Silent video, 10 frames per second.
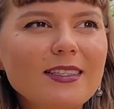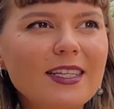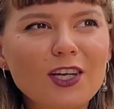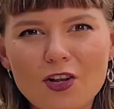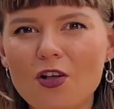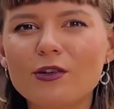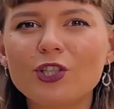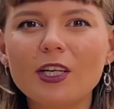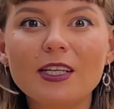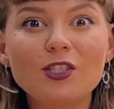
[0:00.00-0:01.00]

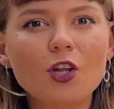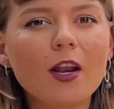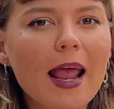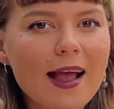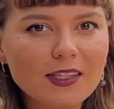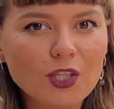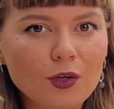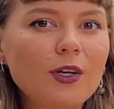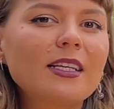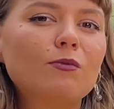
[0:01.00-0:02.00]
technology is not as
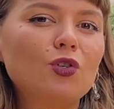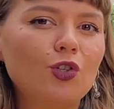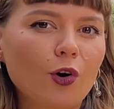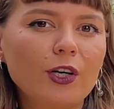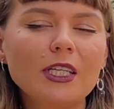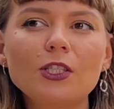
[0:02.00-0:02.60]
good as Midjourney,